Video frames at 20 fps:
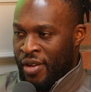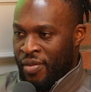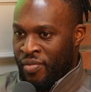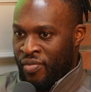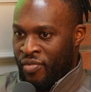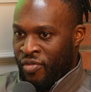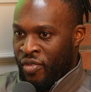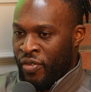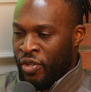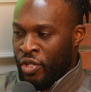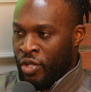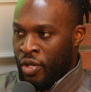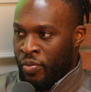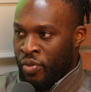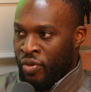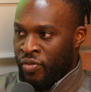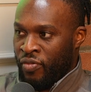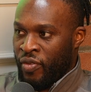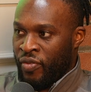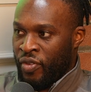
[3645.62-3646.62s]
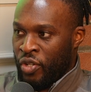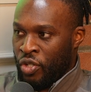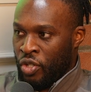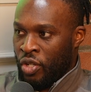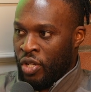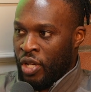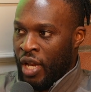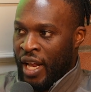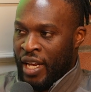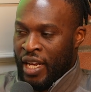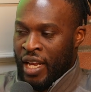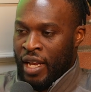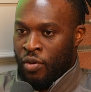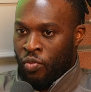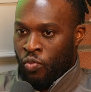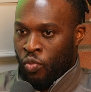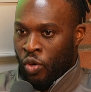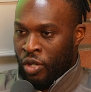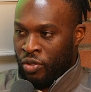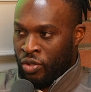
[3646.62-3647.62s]
Revision upon revision, and then
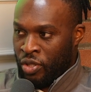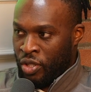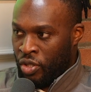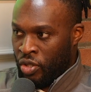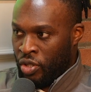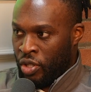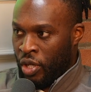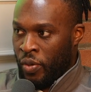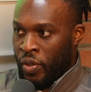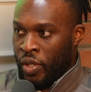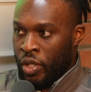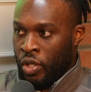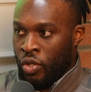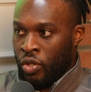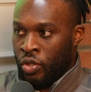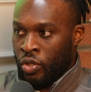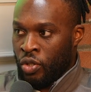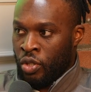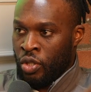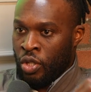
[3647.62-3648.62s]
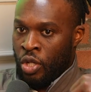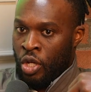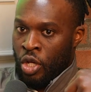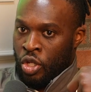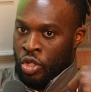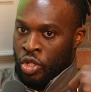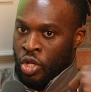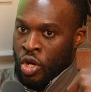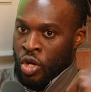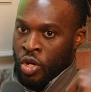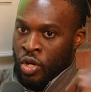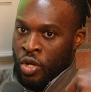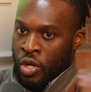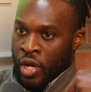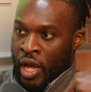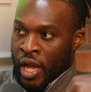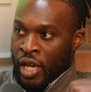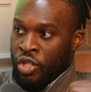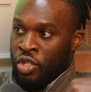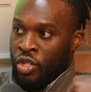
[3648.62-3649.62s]
whilst this is going on, your
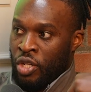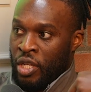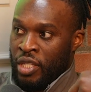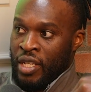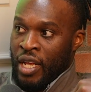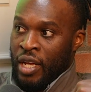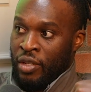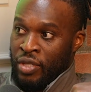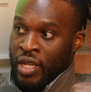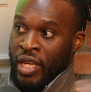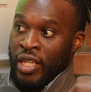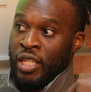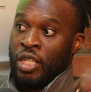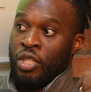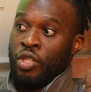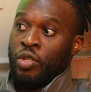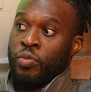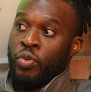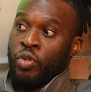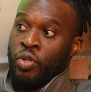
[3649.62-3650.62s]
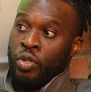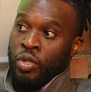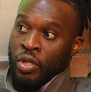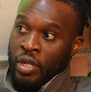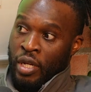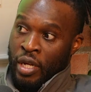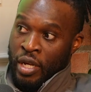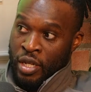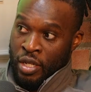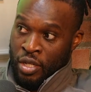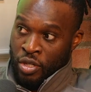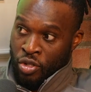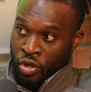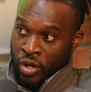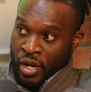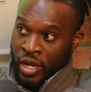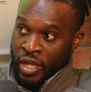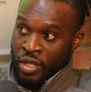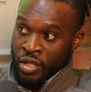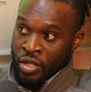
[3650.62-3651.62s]
agent is now taking the book and
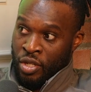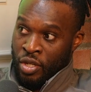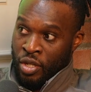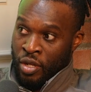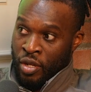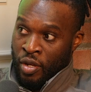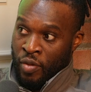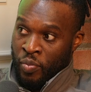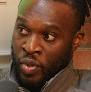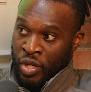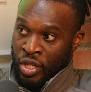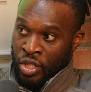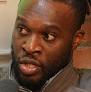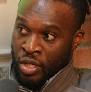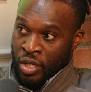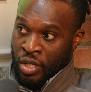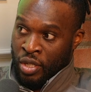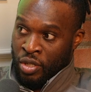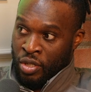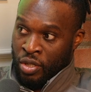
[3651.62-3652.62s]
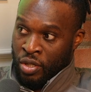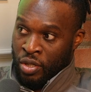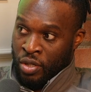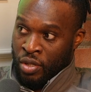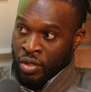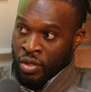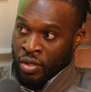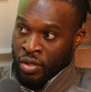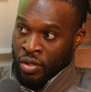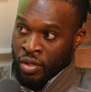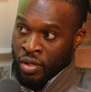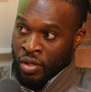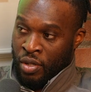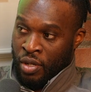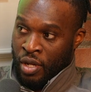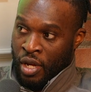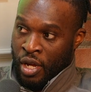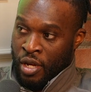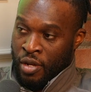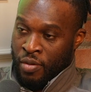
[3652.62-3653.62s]
trying to pitch it to
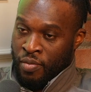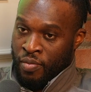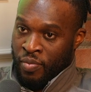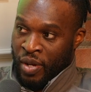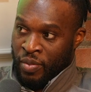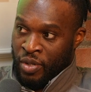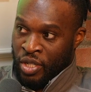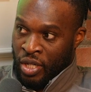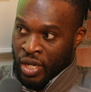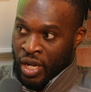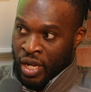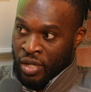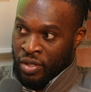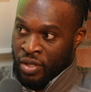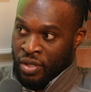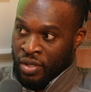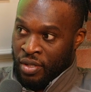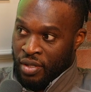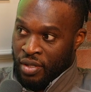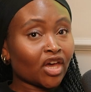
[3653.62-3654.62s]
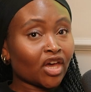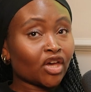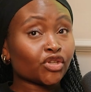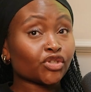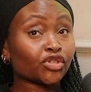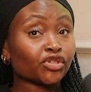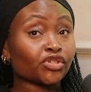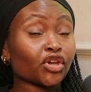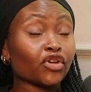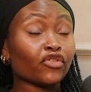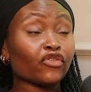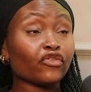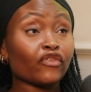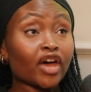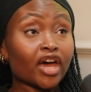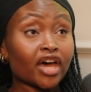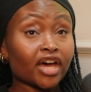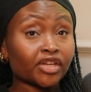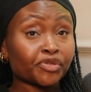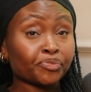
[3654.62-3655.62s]
publishing houses. So
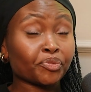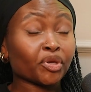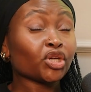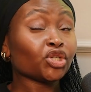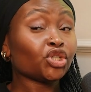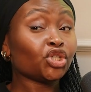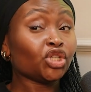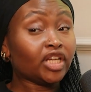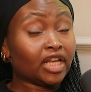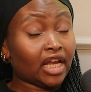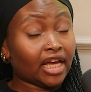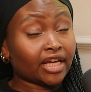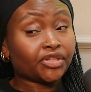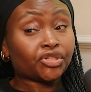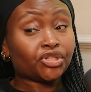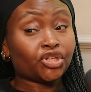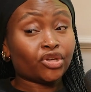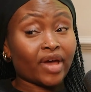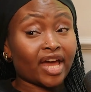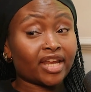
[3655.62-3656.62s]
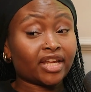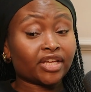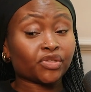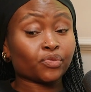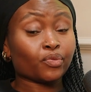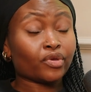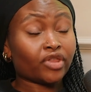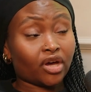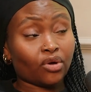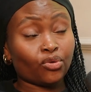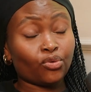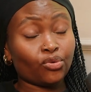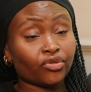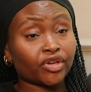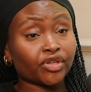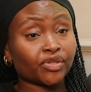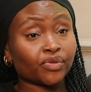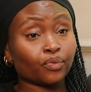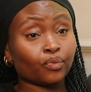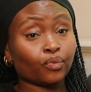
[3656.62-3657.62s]
first, because she likes to do edits with her
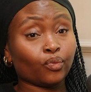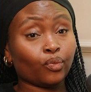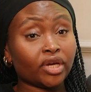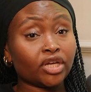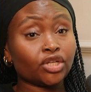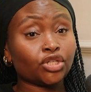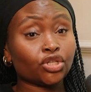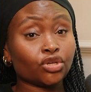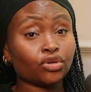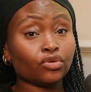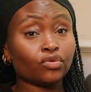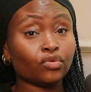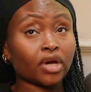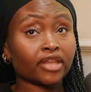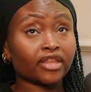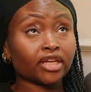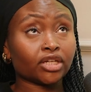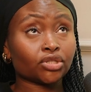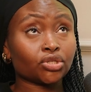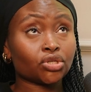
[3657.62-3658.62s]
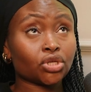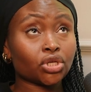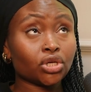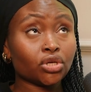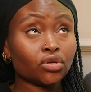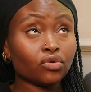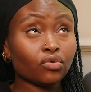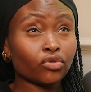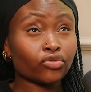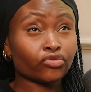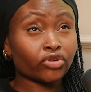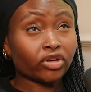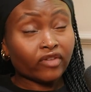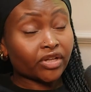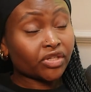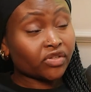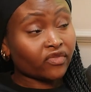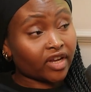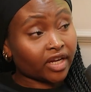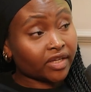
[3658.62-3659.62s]
authors, we do, I think, 2 or 3
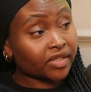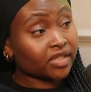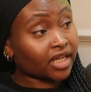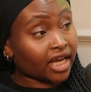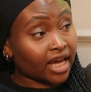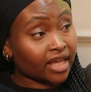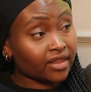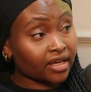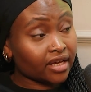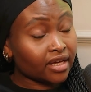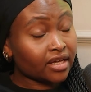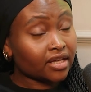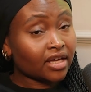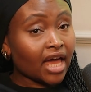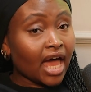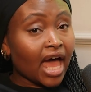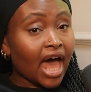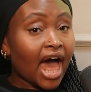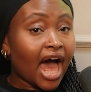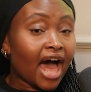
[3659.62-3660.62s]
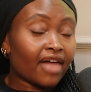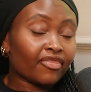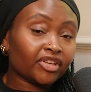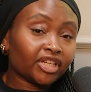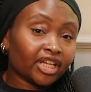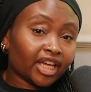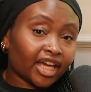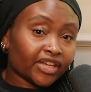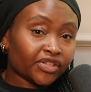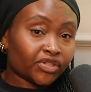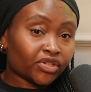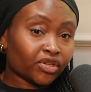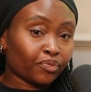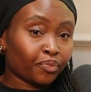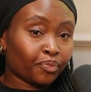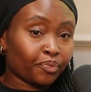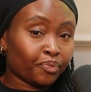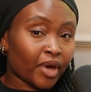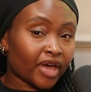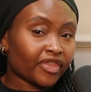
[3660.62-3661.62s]
rounds of edits together, and then it gets to,
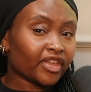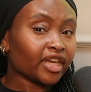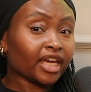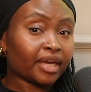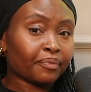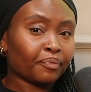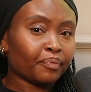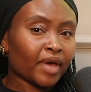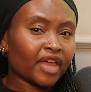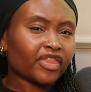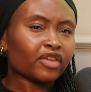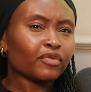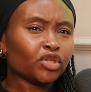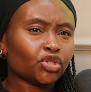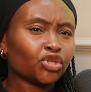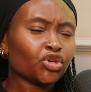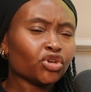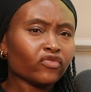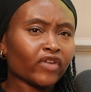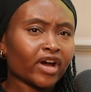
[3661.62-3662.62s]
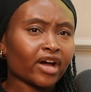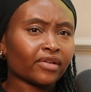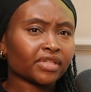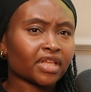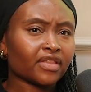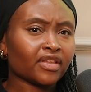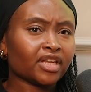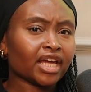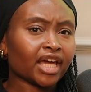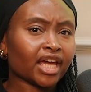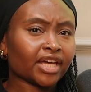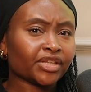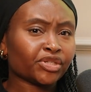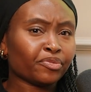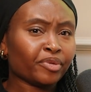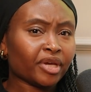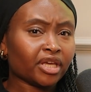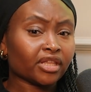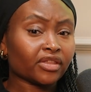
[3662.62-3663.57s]
I think we do 2 rounds, and then it gets to being the